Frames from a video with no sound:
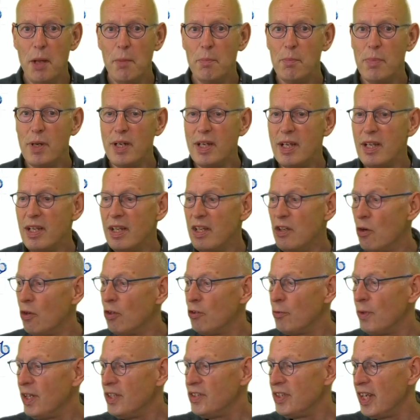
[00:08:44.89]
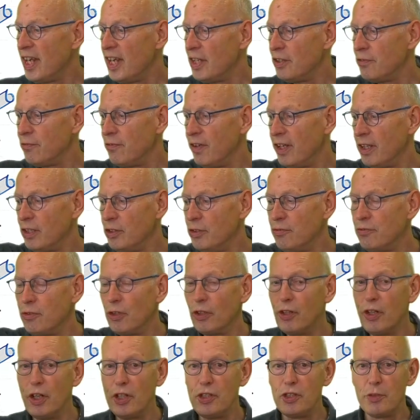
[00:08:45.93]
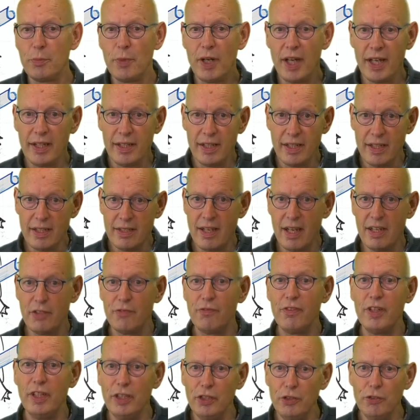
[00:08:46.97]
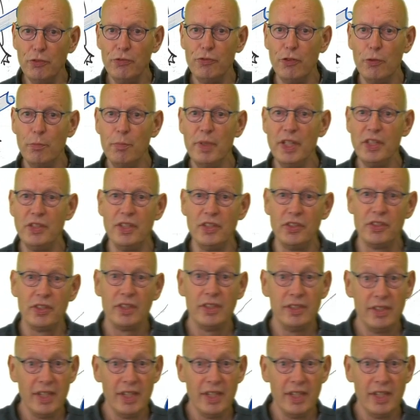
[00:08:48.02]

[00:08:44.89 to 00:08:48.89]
but that it always has value for customer and that it has value for business.